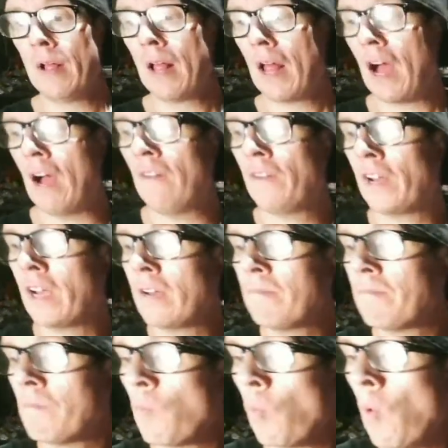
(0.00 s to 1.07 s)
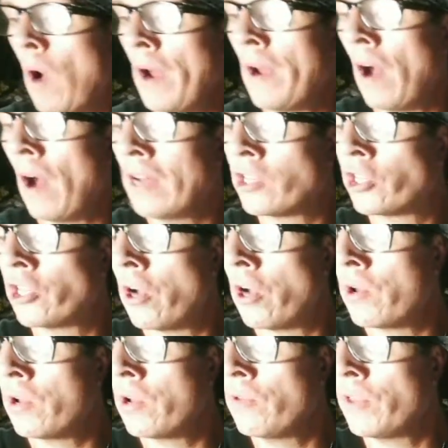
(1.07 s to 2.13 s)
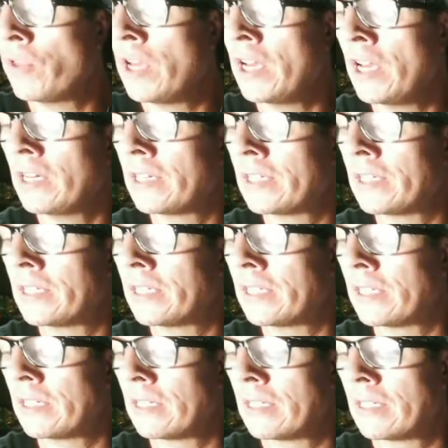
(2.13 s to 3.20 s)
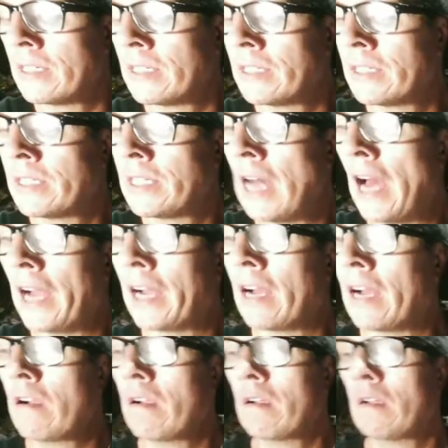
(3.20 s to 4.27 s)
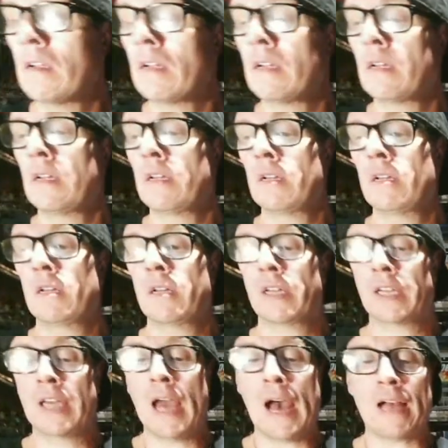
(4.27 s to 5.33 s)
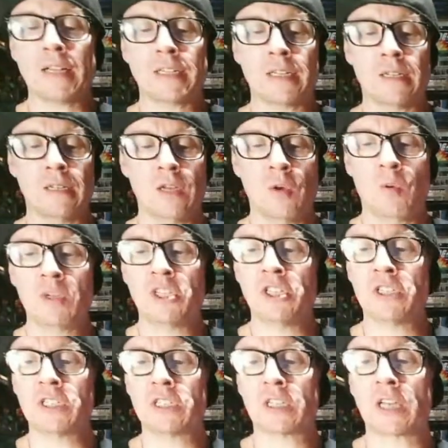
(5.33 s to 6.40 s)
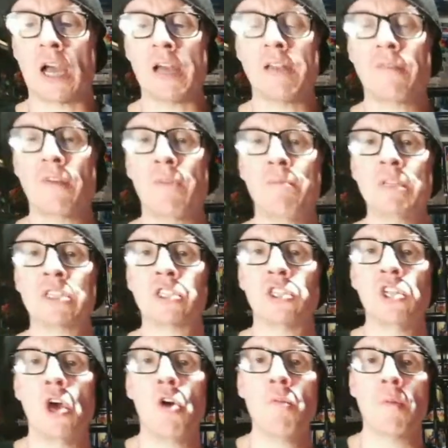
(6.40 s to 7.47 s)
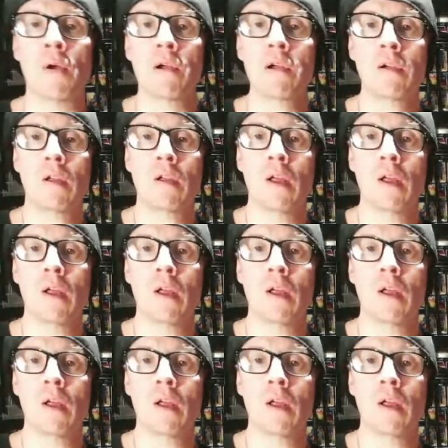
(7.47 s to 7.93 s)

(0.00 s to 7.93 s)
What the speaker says: I figured why not show you the Tiger Cat, which is kind of a misnomer.